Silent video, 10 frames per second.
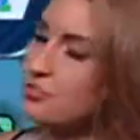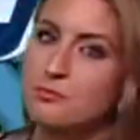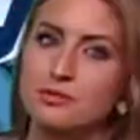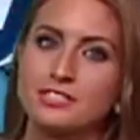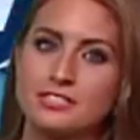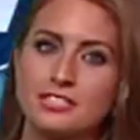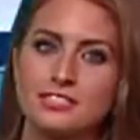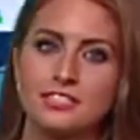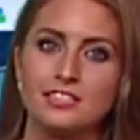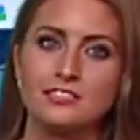are in the mid
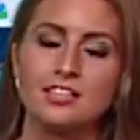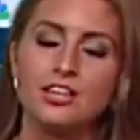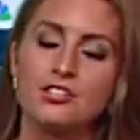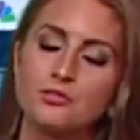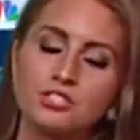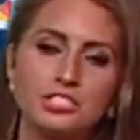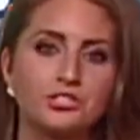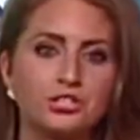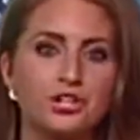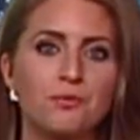60s. So it's a
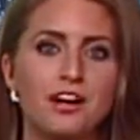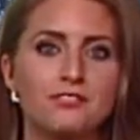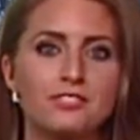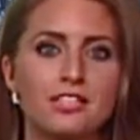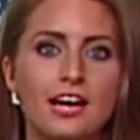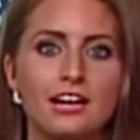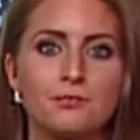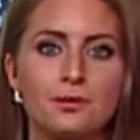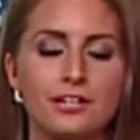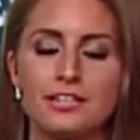little little humid
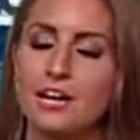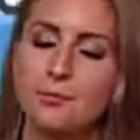outside, but not